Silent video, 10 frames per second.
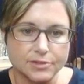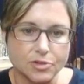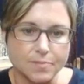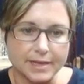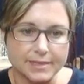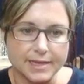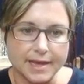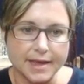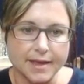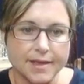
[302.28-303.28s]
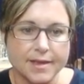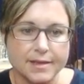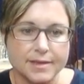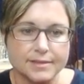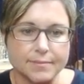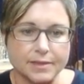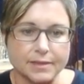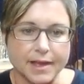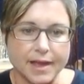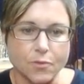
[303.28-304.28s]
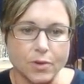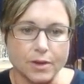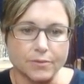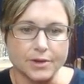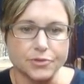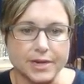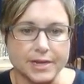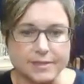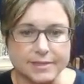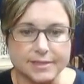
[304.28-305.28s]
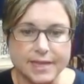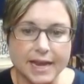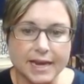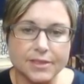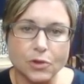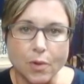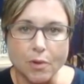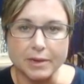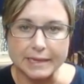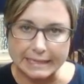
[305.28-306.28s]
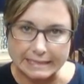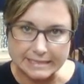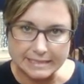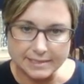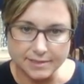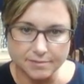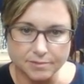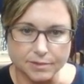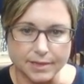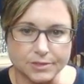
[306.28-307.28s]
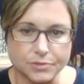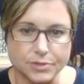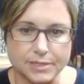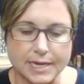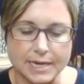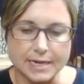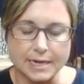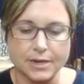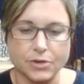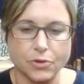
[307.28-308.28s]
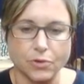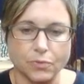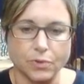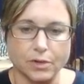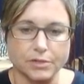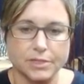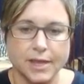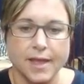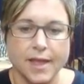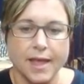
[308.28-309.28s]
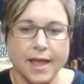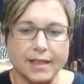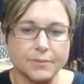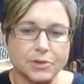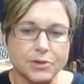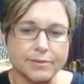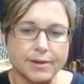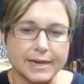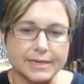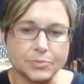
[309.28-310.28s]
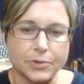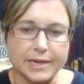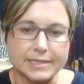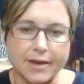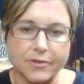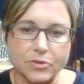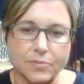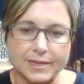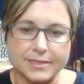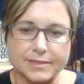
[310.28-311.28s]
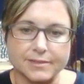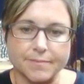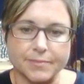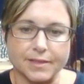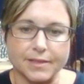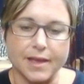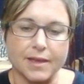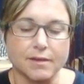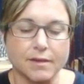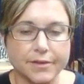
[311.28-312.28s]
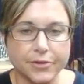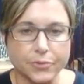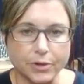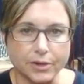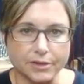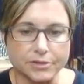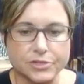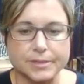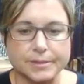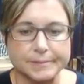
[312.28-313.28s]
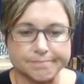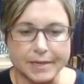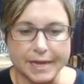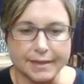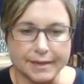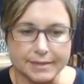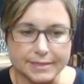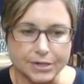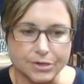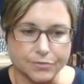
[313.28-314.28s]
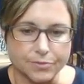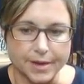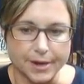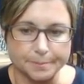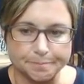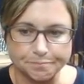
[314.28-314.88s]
So you might say something like what Rodriguez is saying in the quote is, so that's restating it in your own words. And then when you get ready to break down, you might say something like, in other words, and then continue from there.